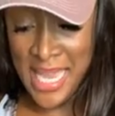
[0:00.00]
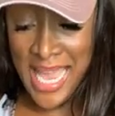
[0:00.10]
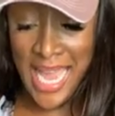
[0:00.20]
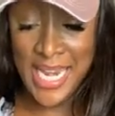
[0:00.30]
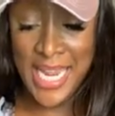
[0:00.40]

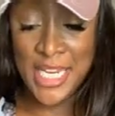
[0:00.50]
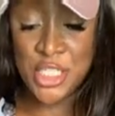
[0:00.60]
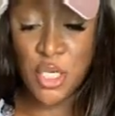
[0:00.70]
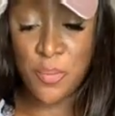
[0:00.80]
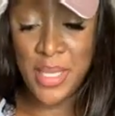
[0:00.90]
And he
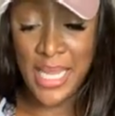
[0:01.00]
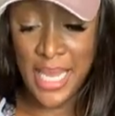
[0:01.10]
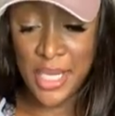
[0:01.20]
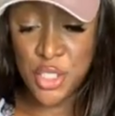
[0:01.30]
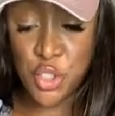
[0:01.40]
shall be like
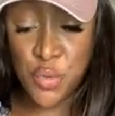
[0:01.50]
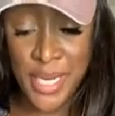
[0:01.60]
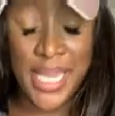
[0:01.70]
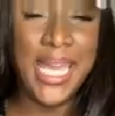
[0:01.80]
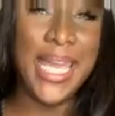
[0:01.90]
a
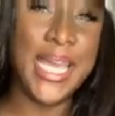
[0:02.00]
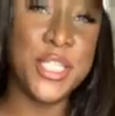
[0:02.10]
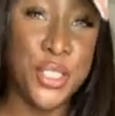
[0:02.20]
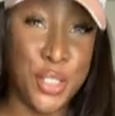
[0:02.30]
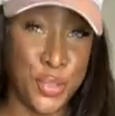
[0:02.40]
tree. He
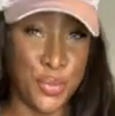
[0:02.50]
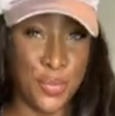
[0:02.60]
is you.